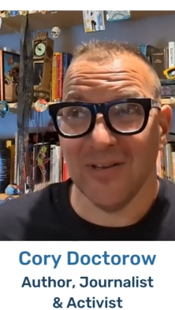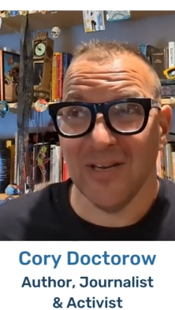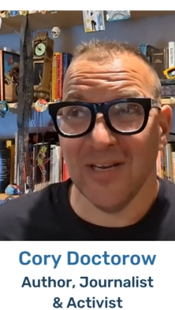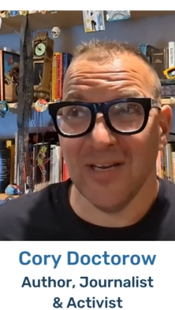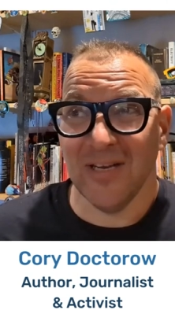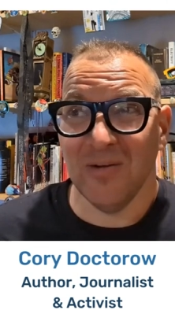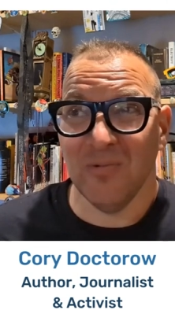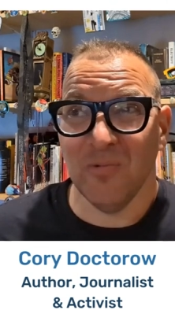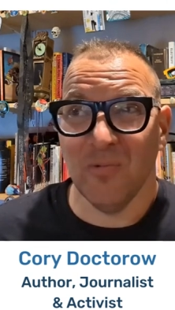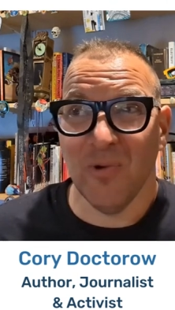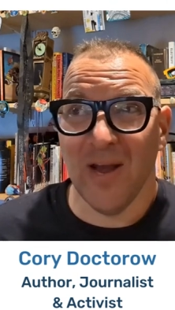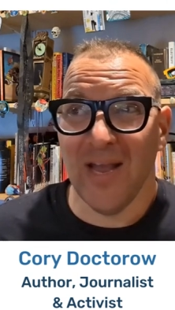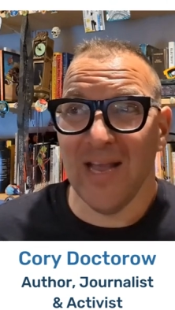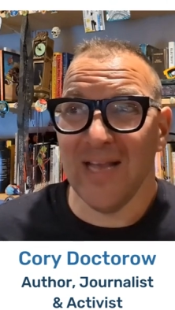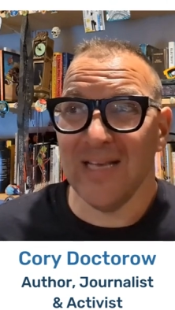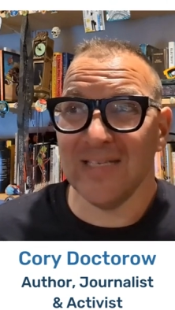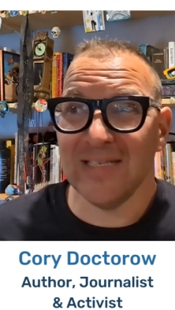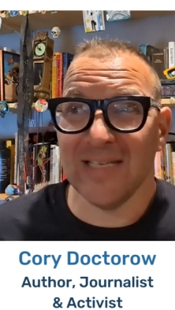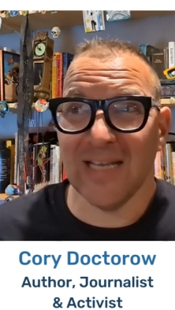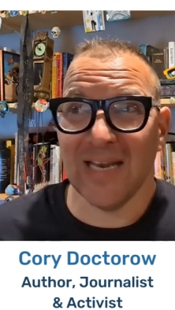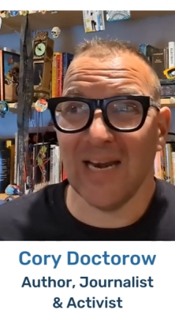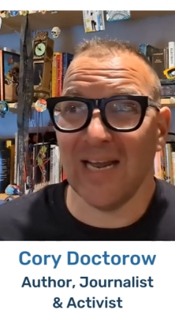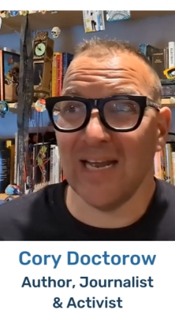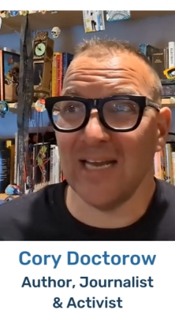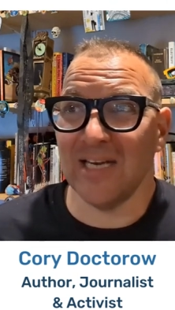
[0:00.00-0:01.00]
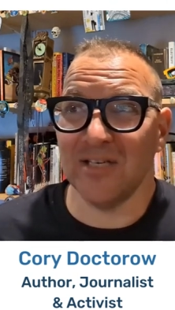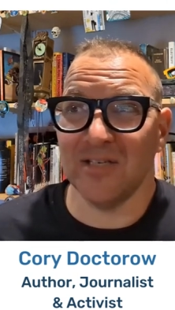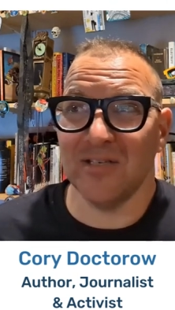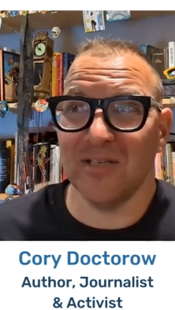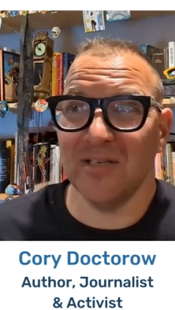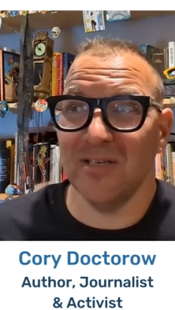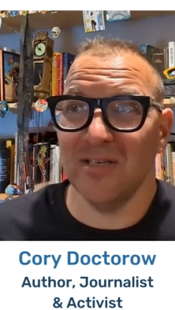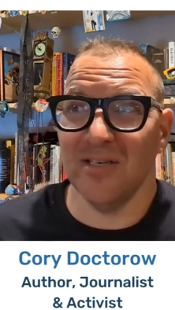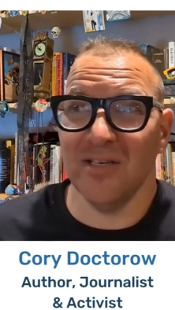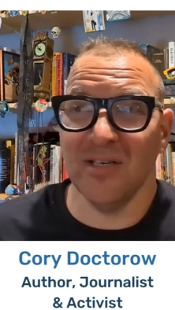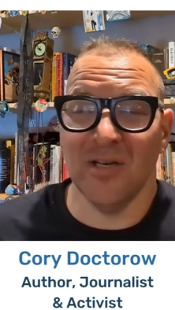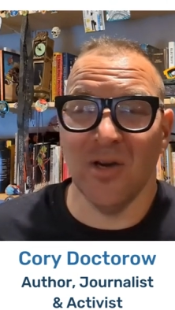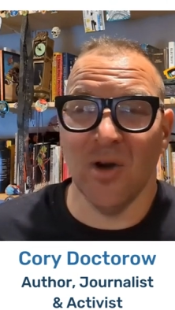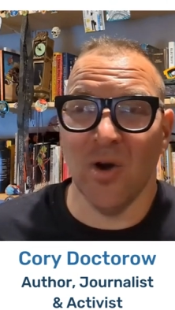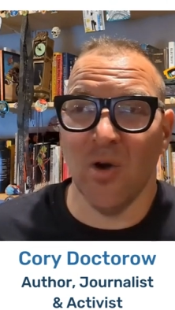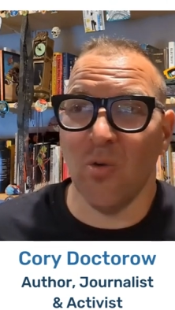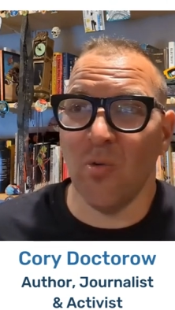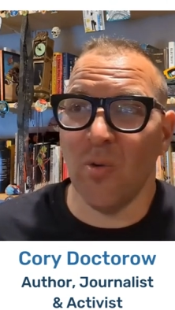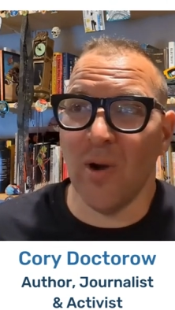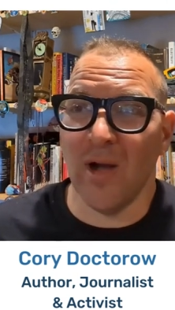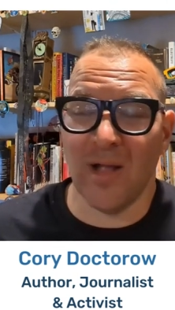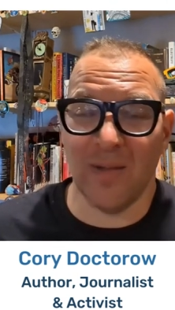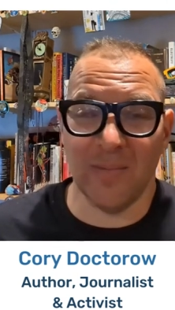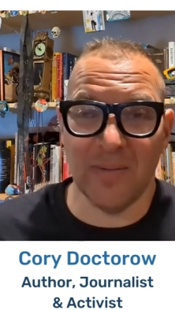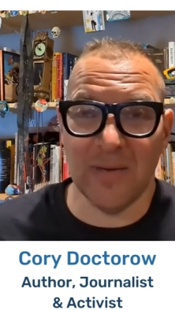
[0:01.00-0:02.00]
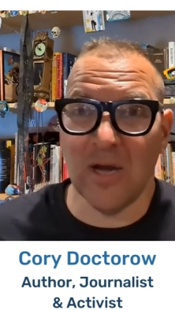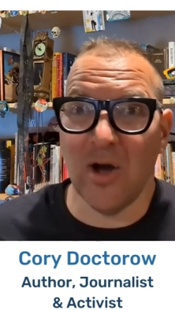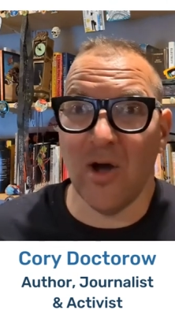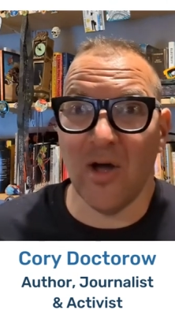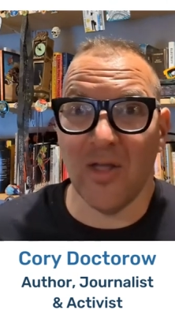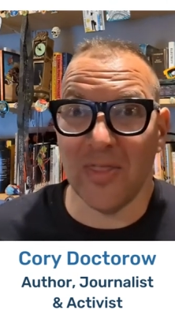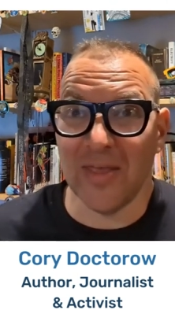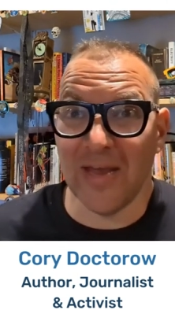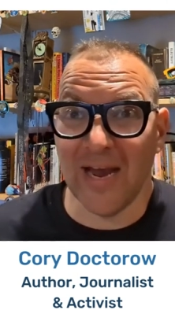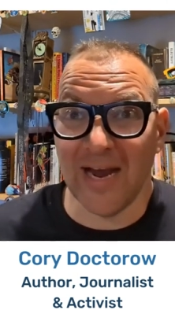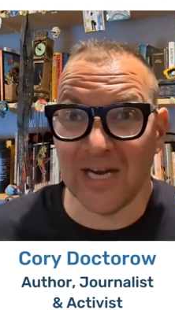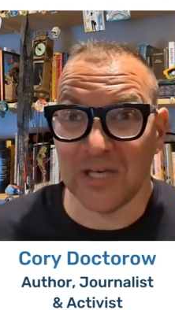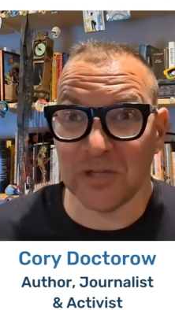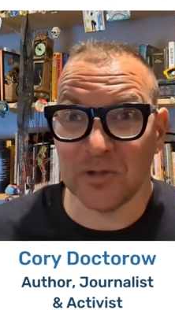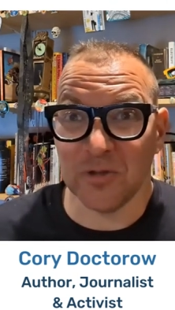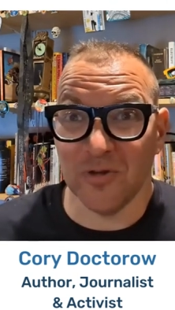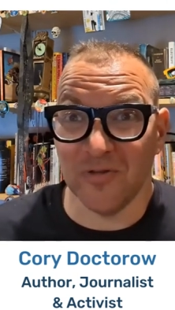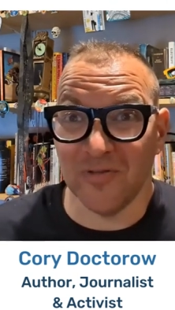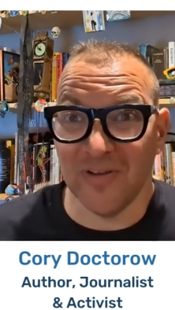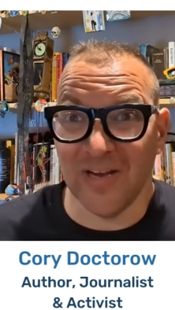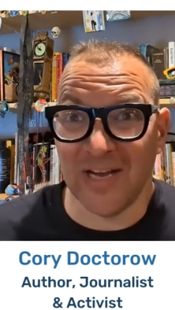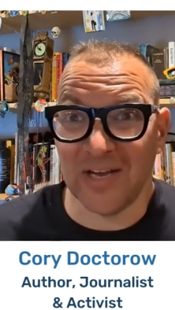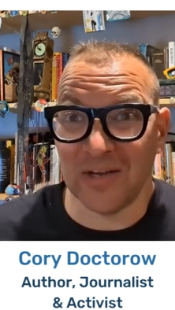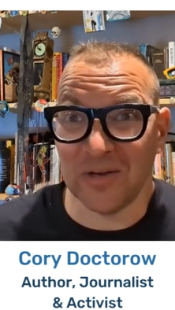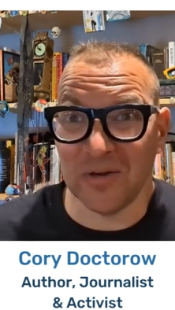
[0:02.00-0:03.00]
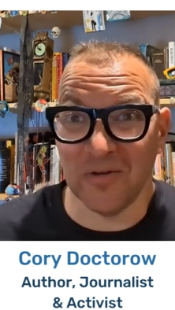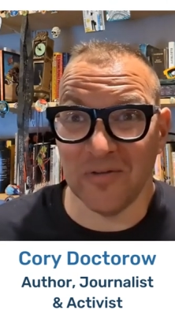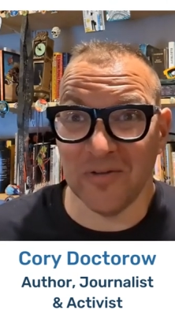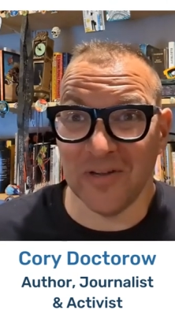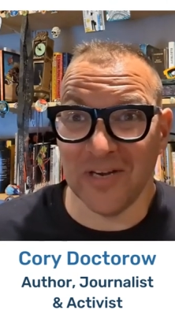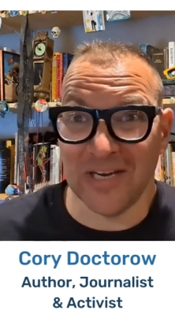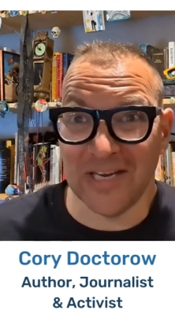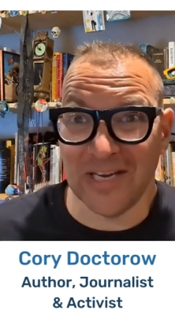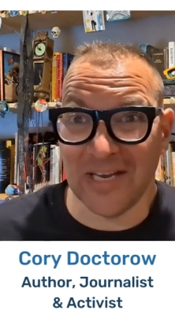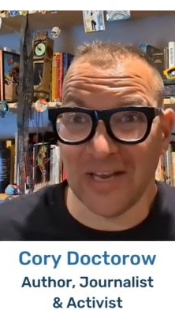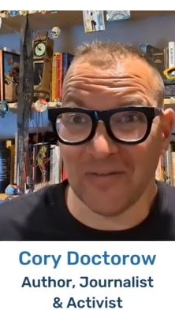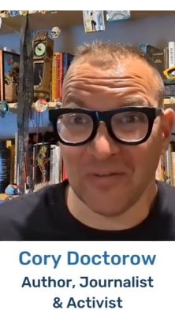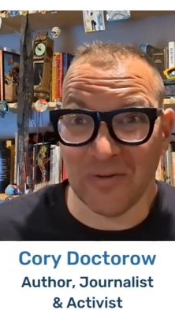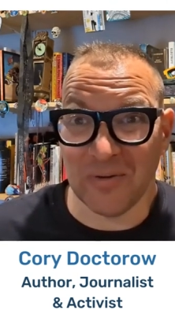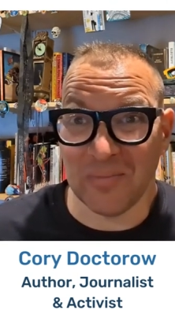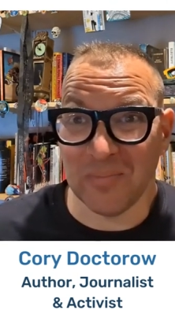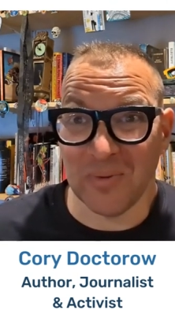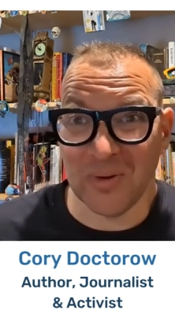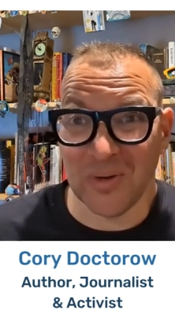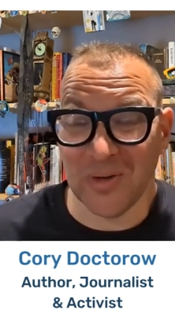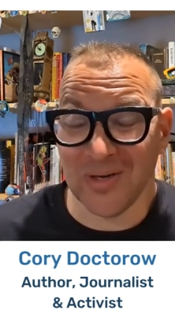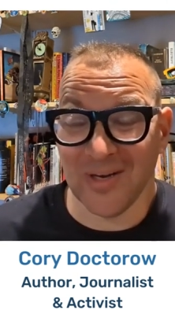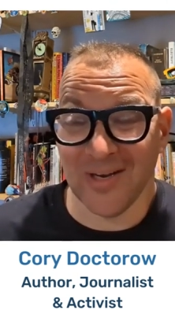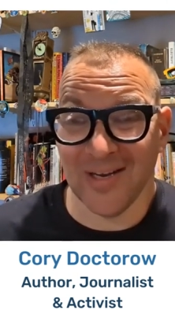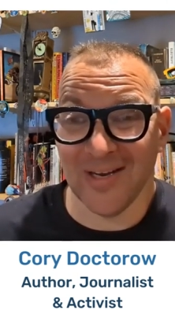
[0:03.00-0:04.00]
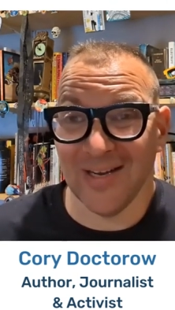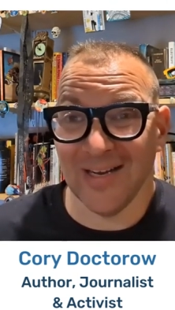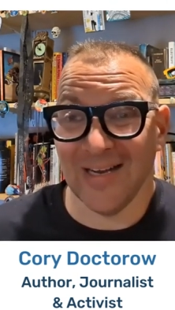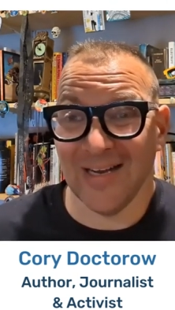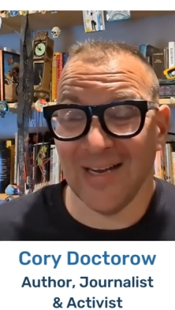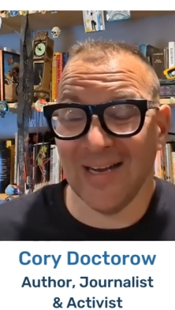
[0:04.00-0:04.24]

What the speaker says: in ways that like go well beyond the actual value of any given book.